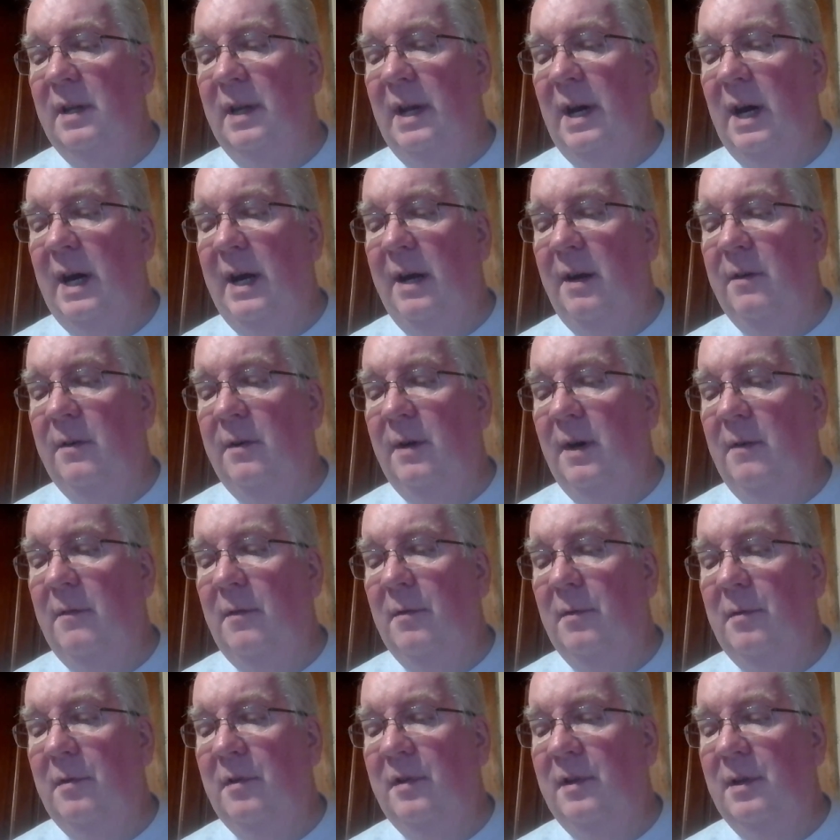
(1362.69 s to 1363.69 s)
higher
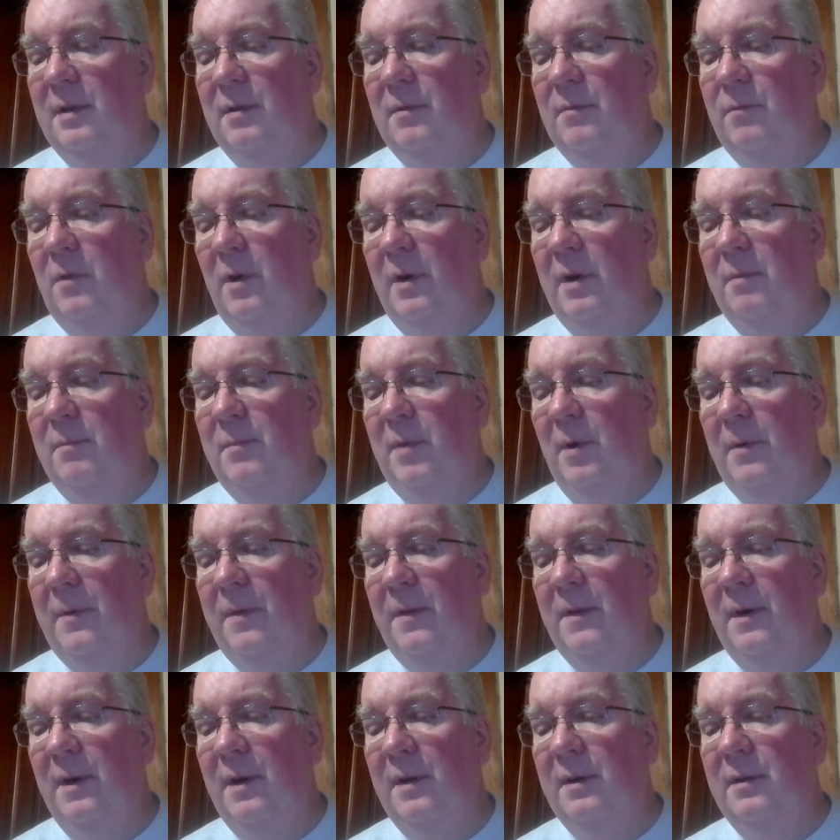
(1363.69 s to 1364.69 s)
levels and running
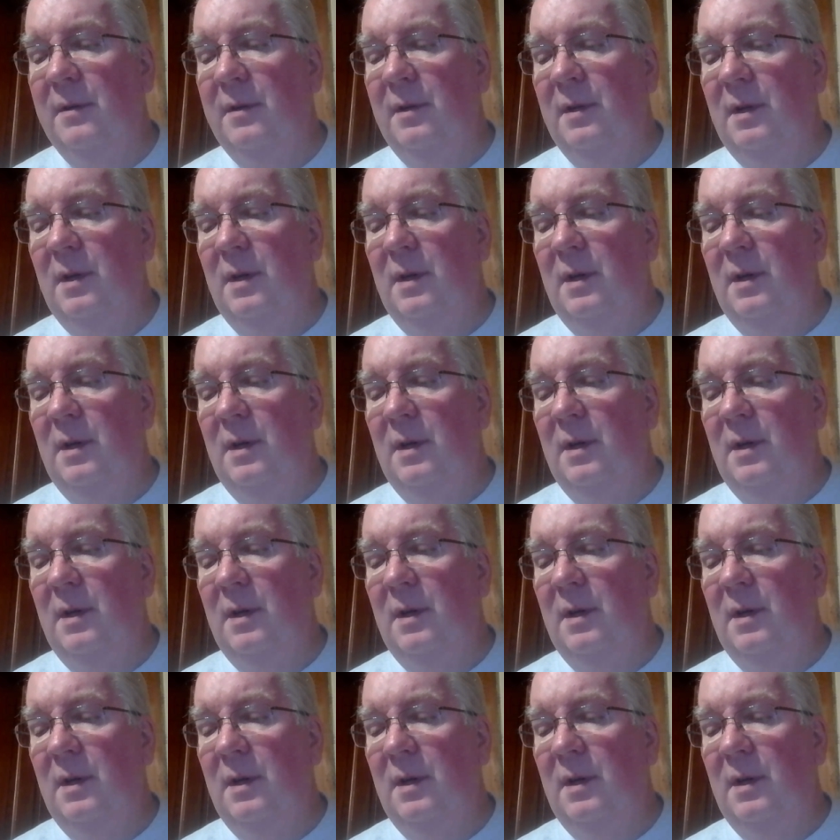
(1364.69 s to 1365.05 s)
both on